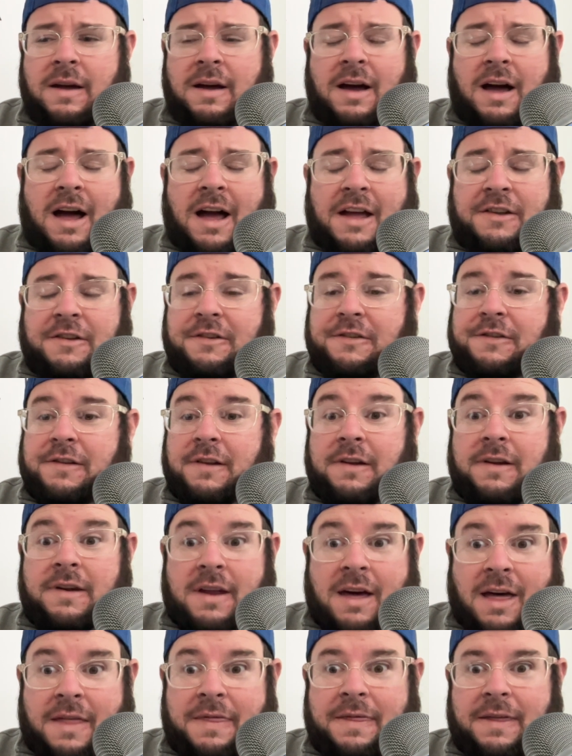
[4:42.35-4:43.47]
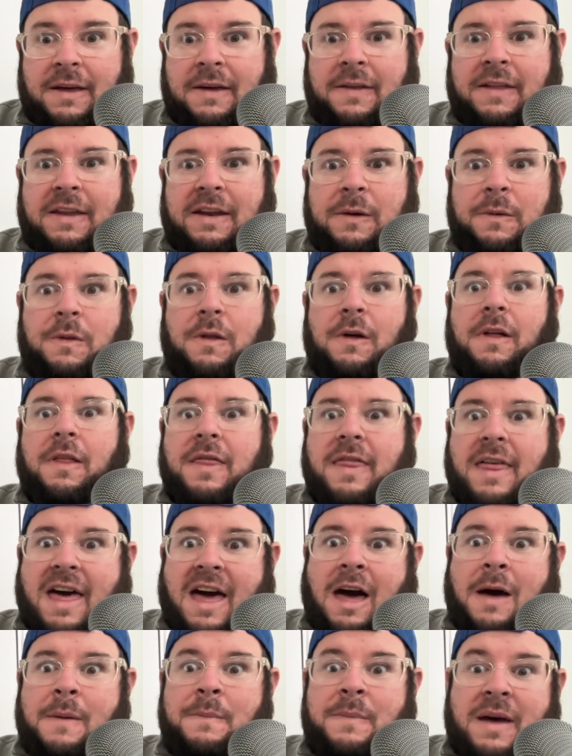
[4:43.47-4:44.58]
I just did not think that he would look
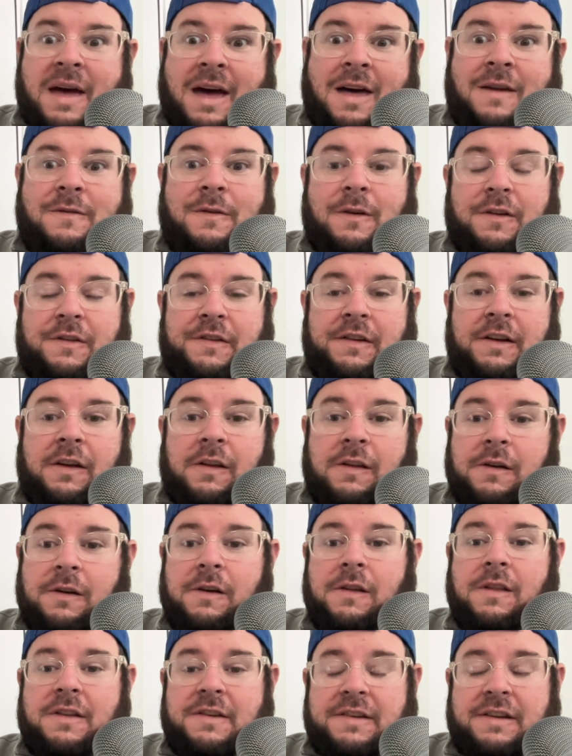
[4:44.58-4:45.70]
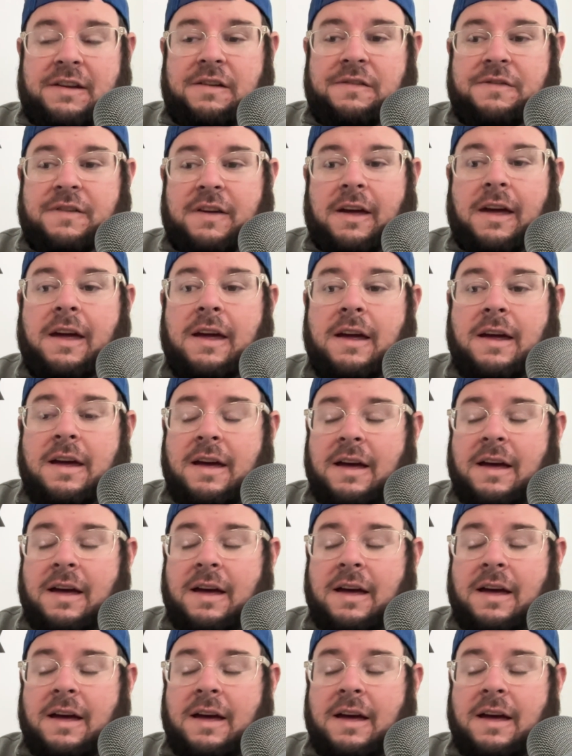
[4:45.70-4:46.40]
that bad versus Ilir Latifi.